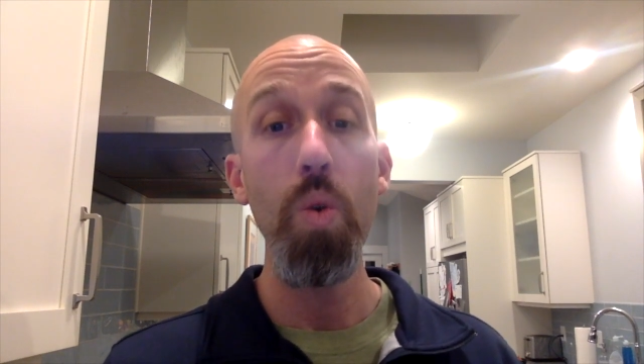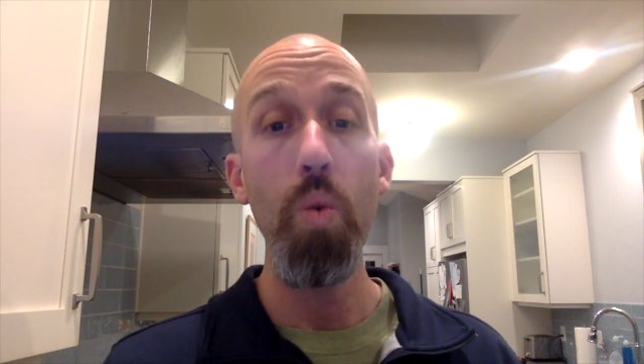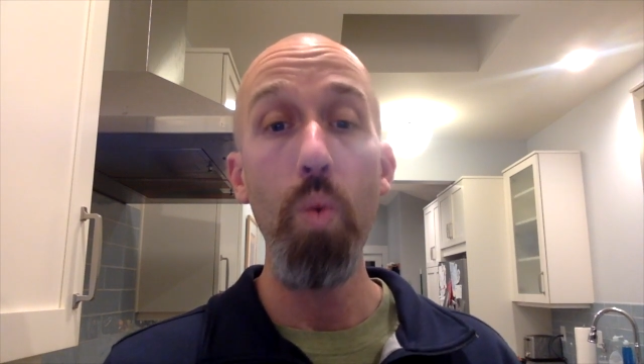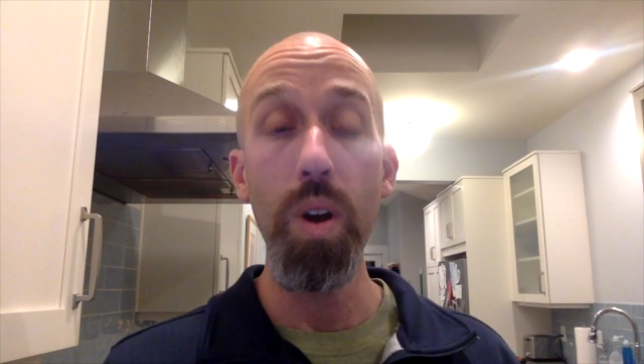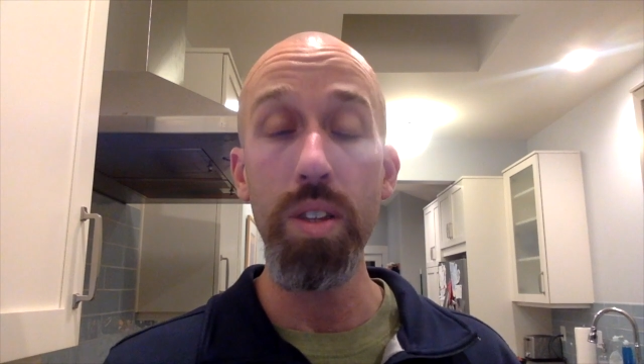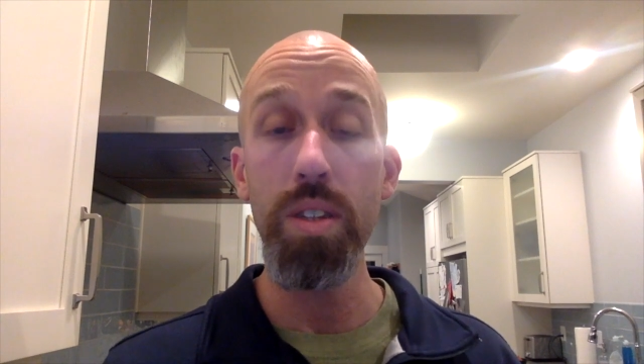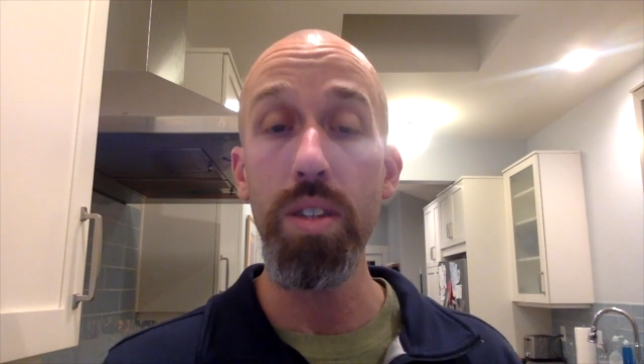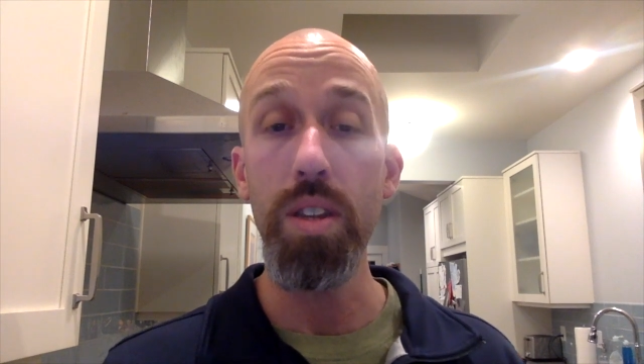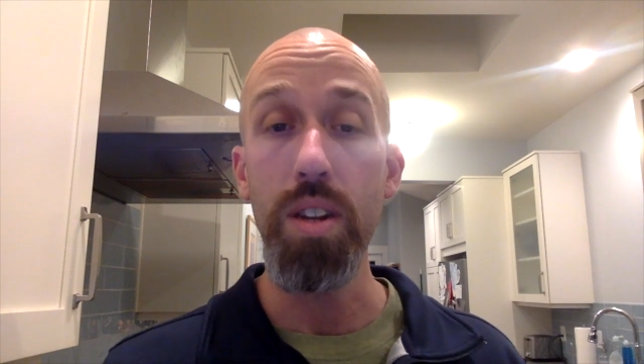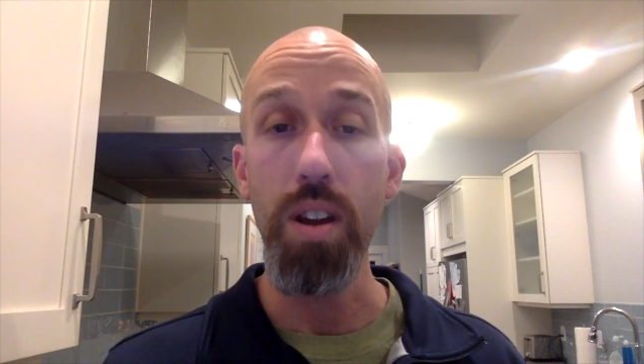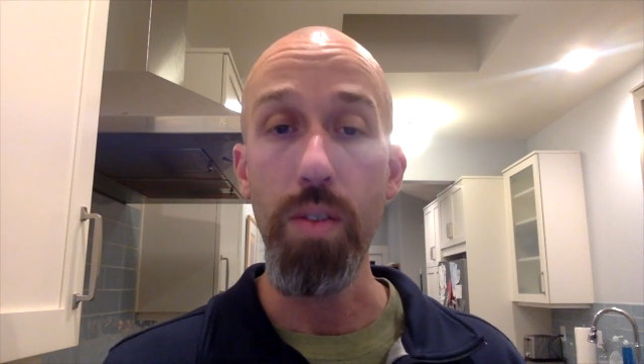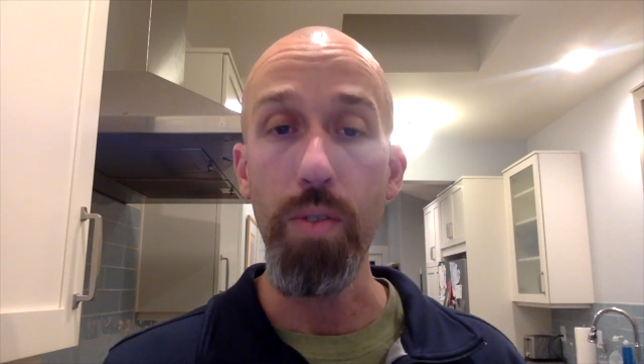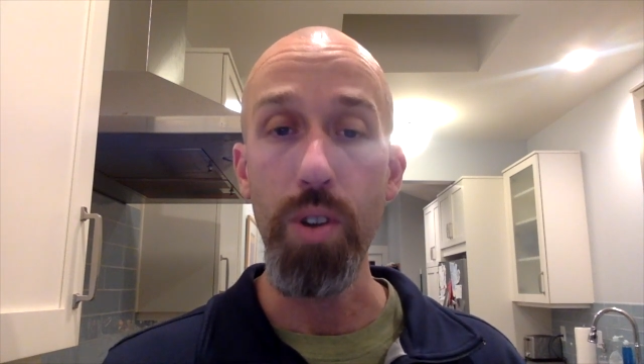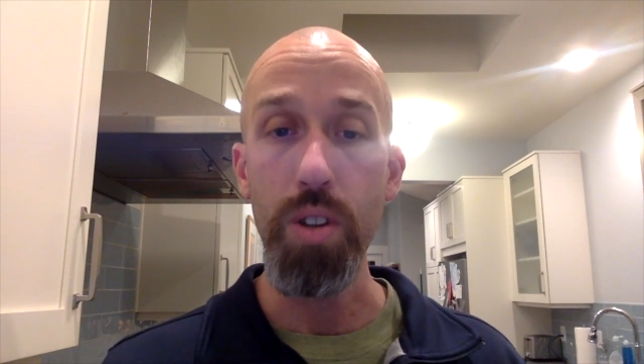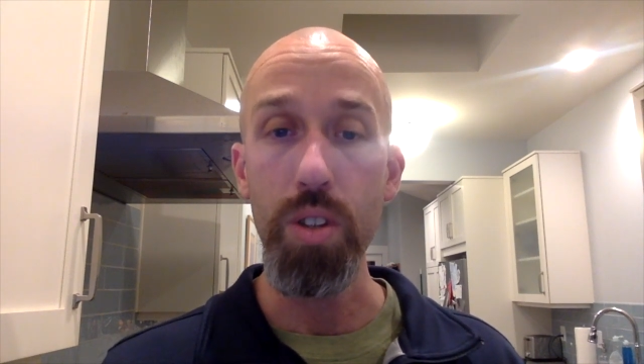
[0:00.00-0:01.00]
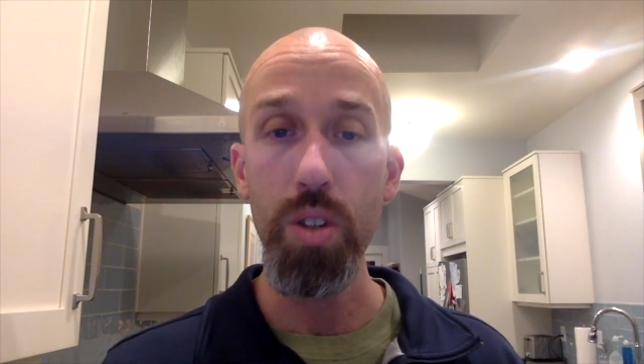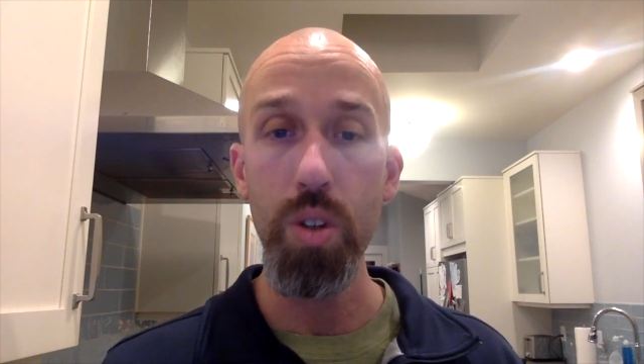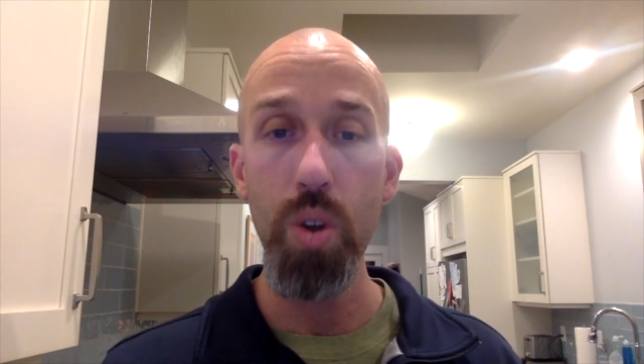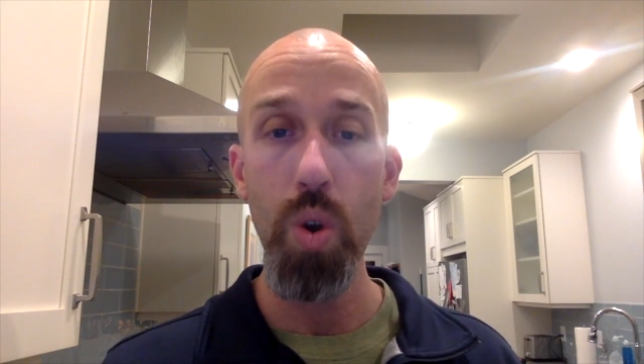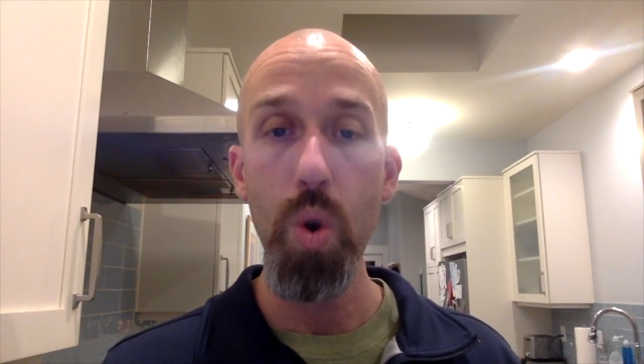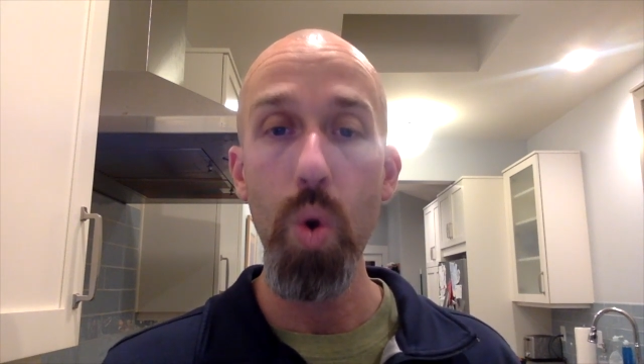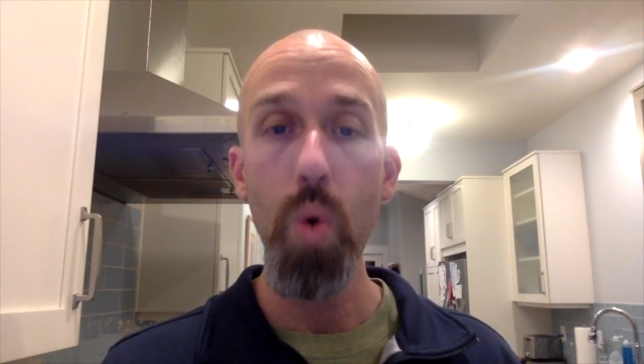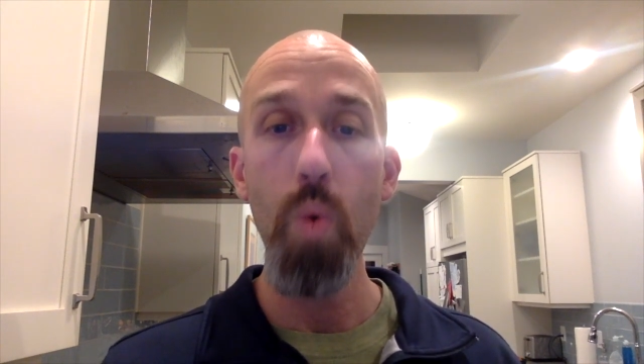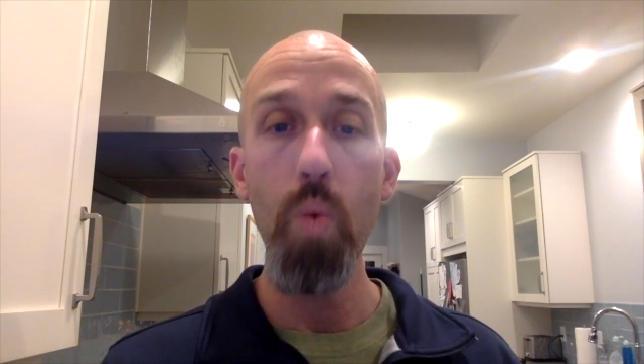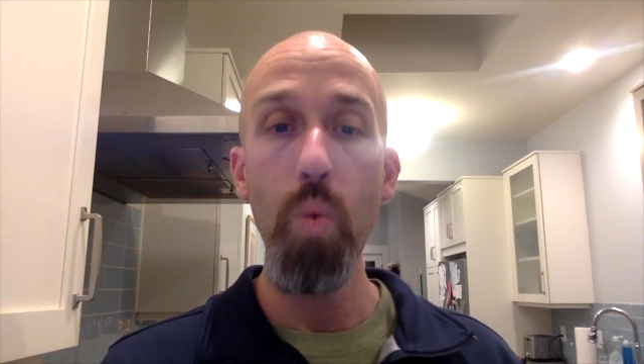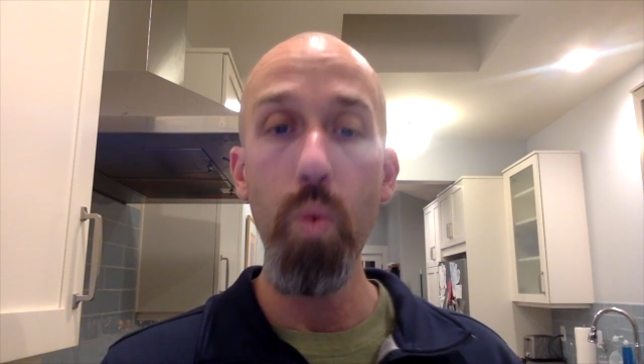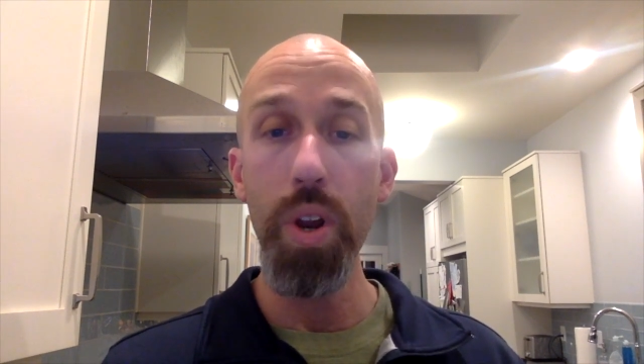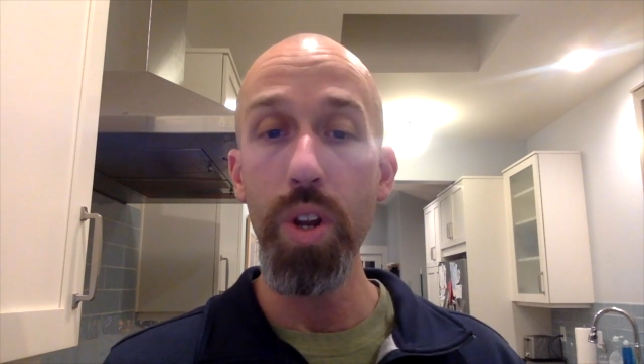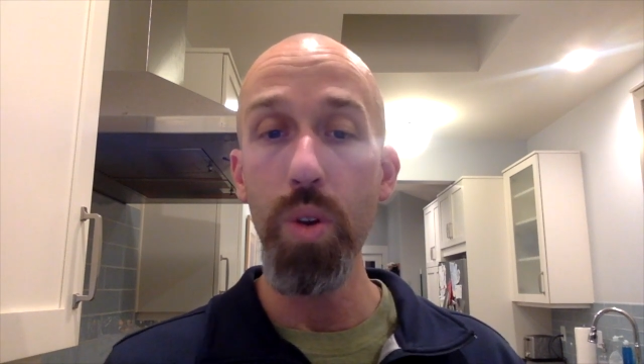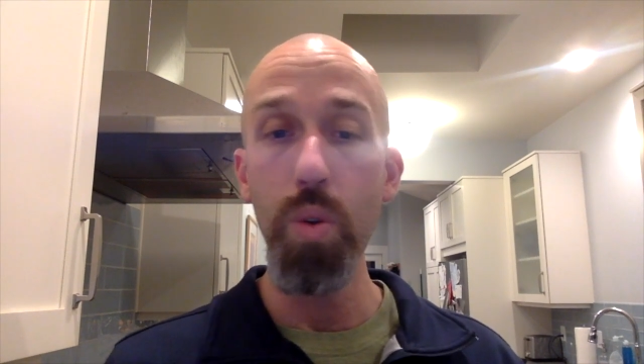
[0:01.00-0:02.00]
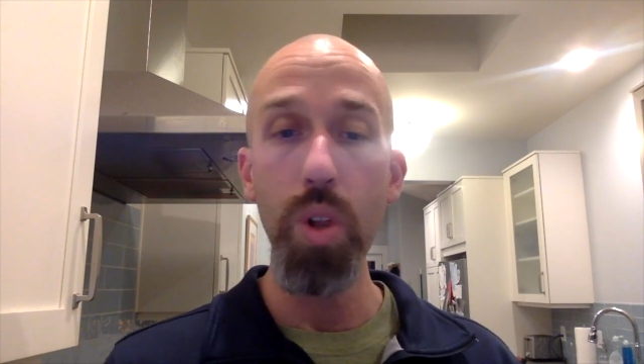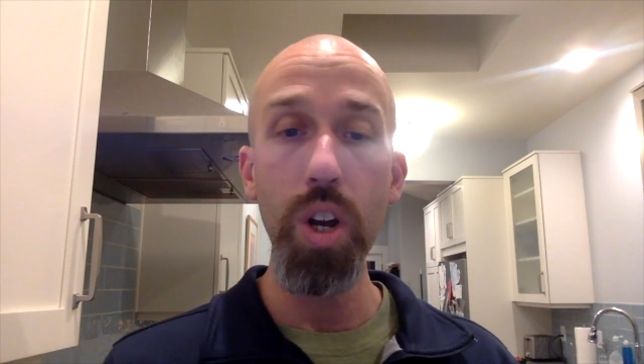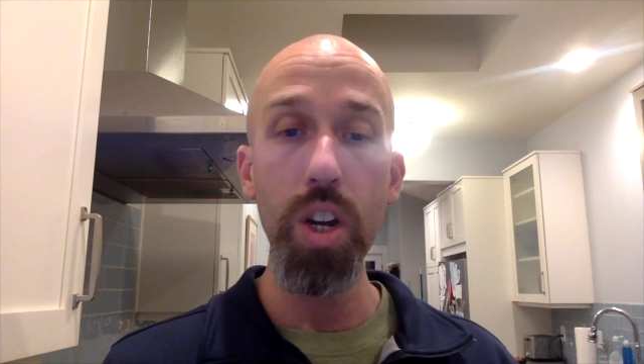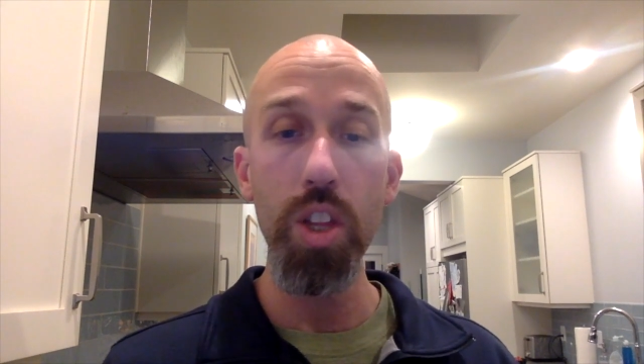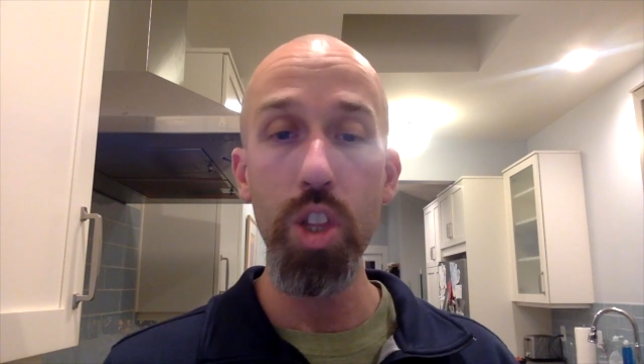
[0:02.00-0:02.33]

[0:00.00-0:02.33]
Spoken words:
what's the difference? When you look